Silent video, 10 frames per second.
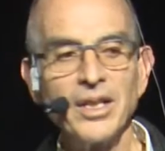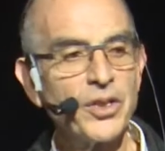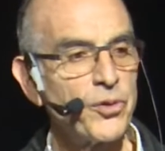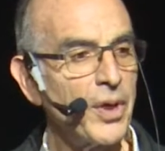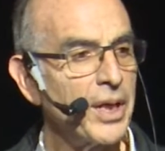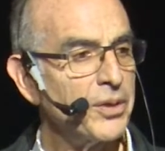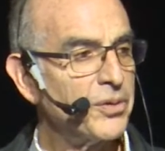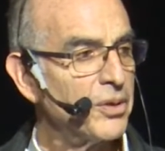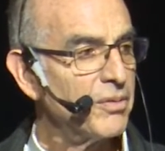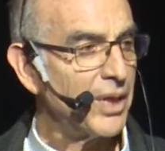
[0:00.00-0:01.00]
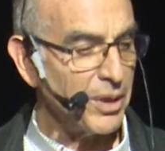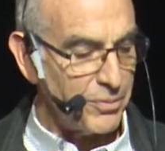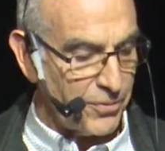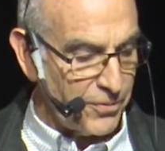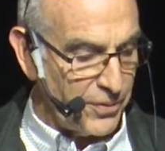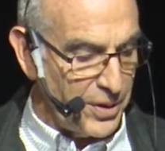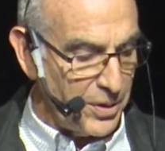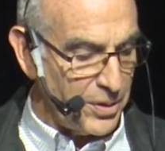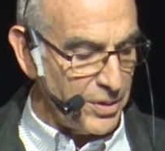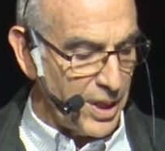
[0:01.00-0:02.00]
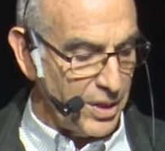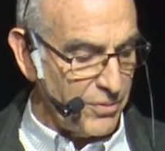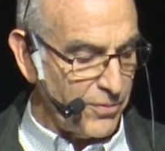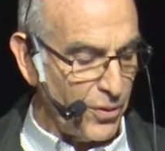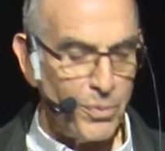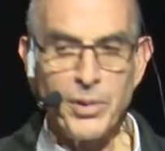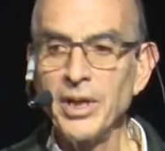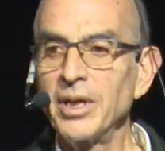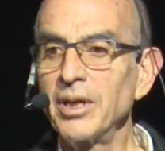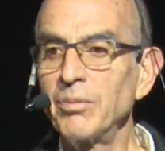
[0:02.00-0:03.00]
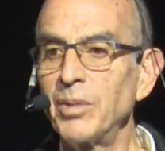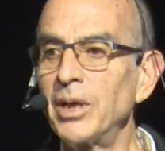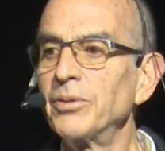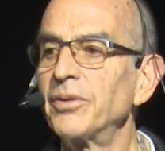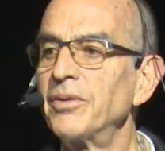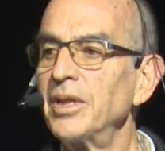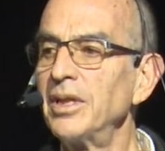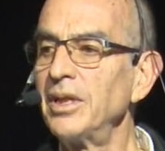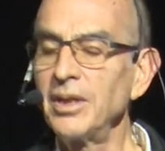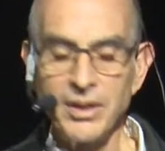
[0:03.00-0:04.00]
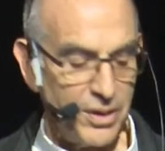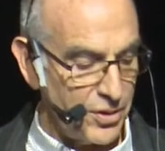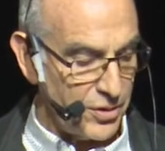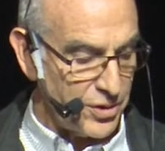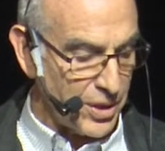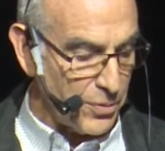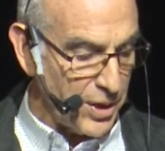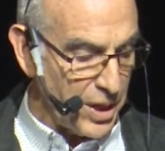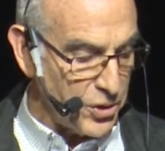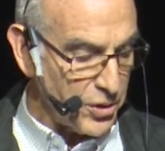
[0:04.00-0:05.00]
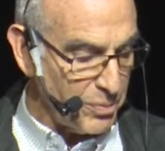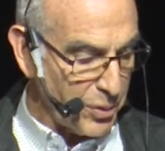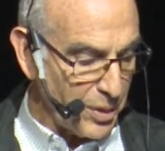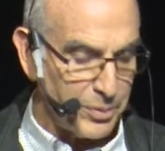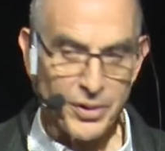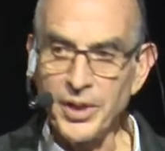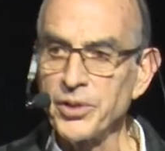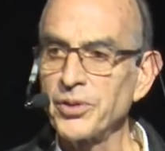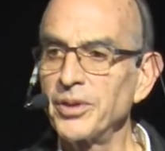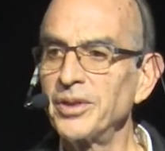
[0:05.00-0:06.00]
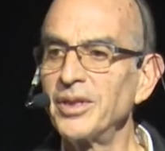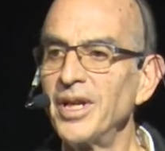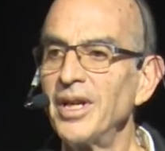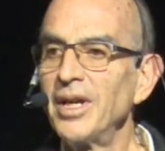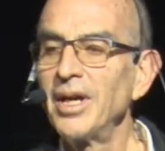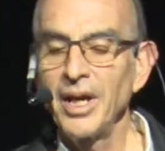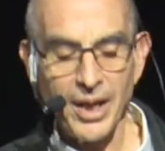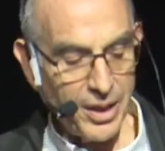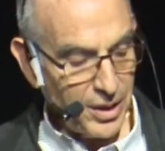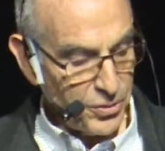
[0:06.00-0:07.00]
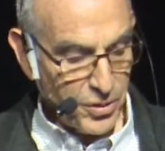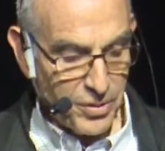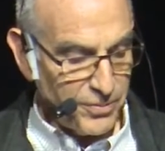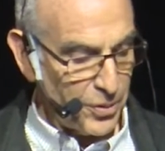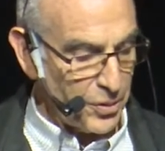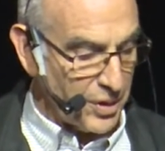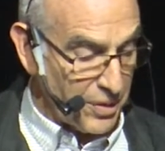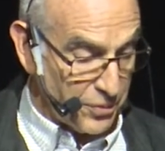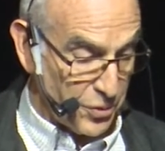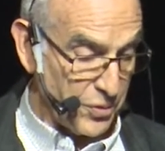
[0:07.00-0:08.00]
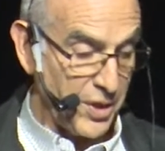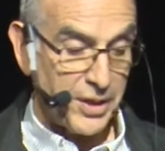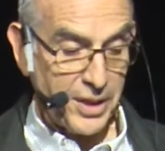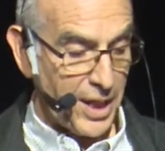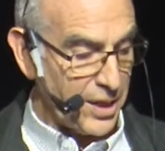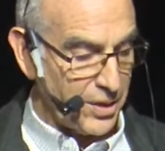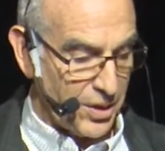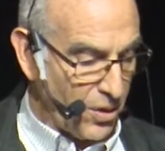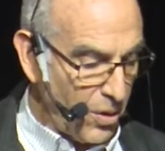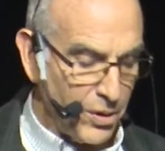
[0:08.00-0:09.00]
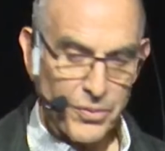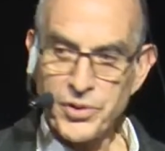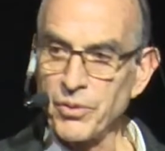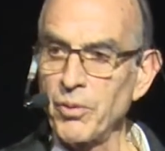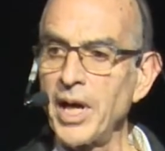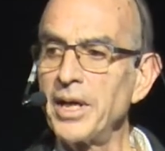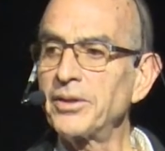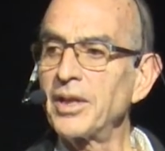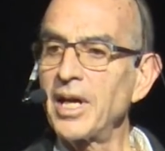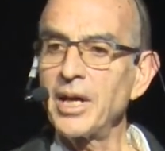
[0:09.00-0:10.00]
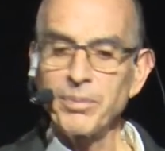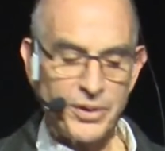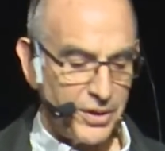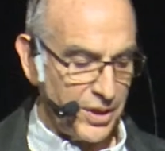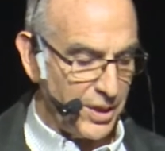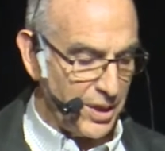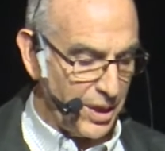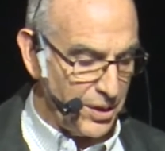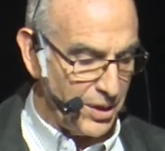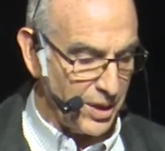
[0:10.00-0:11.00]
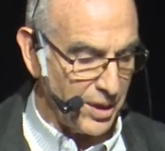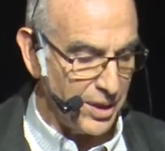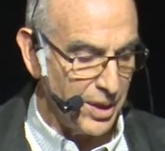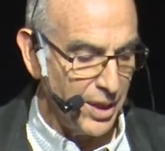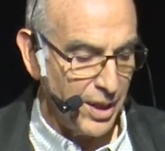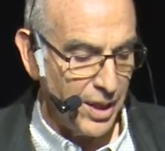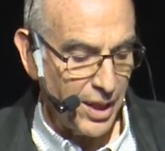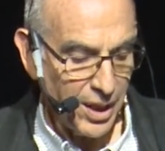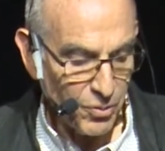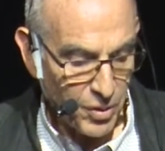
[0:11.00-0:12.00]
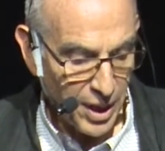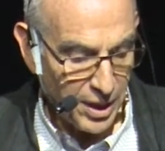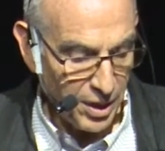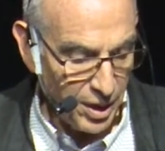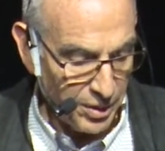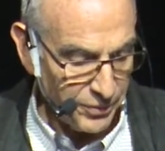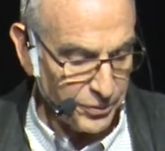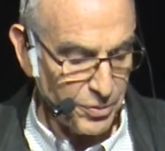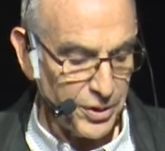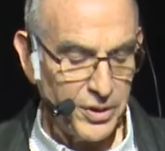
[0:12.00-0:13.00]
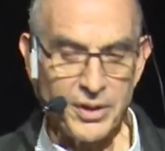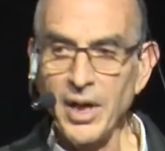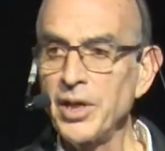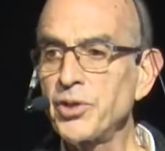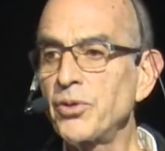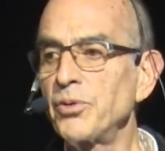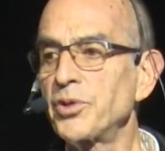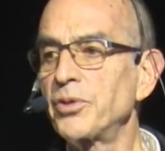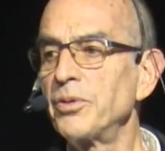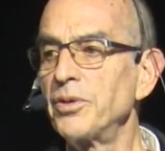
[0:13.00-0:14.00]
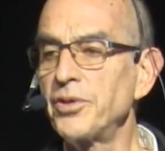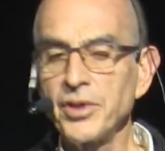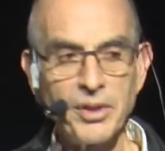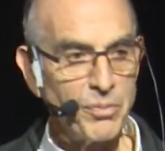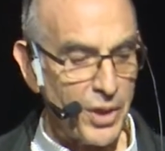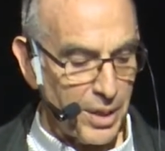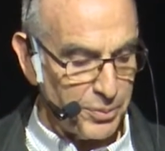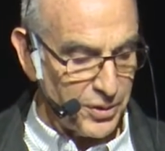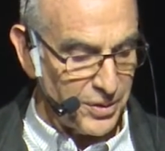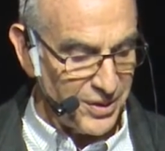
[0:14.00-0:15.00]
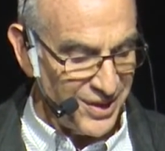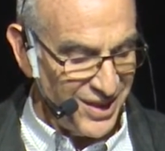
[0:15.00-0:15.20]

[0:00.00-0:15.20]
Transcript: trying to develop fear and phobia about the South Asian population. And they took a photograph, which was not Canada at all. It was a riot that happened in India. And what I loved was the high school students in Brampton